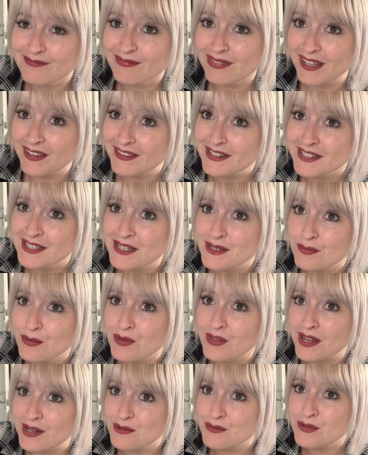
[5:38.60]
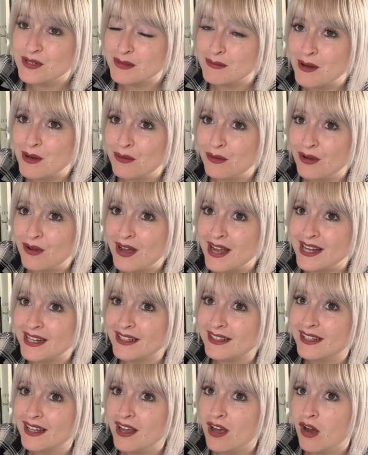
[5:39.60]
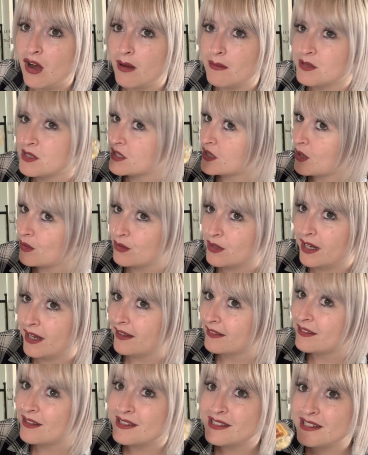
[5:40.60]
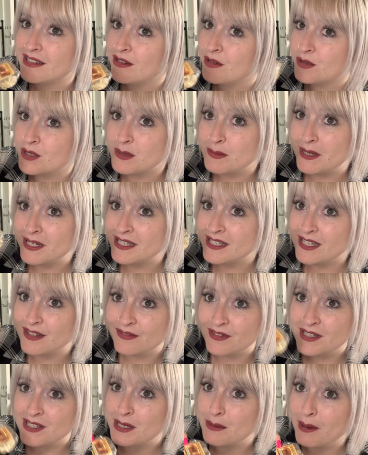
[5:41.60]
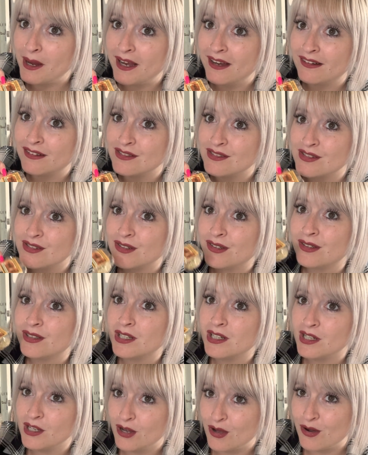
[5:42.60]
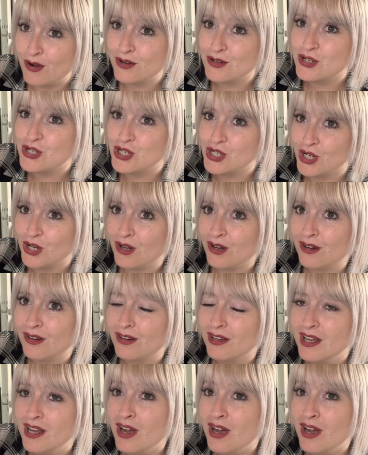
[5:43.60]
this is what they all smell like. I'm so glad that I did not spend £70 on a large jar.